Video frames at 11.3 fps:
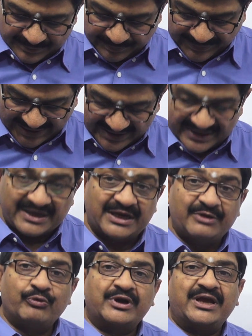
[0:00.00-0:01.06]
Practically,
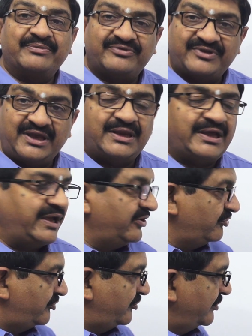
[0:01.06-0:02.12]
what I have seen
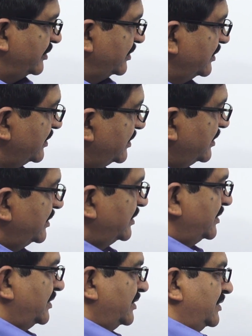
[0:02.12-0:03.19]
is
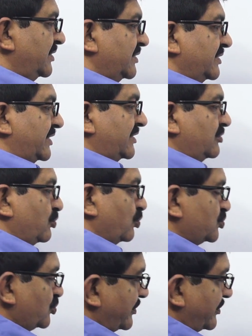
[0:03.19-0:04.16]
that those who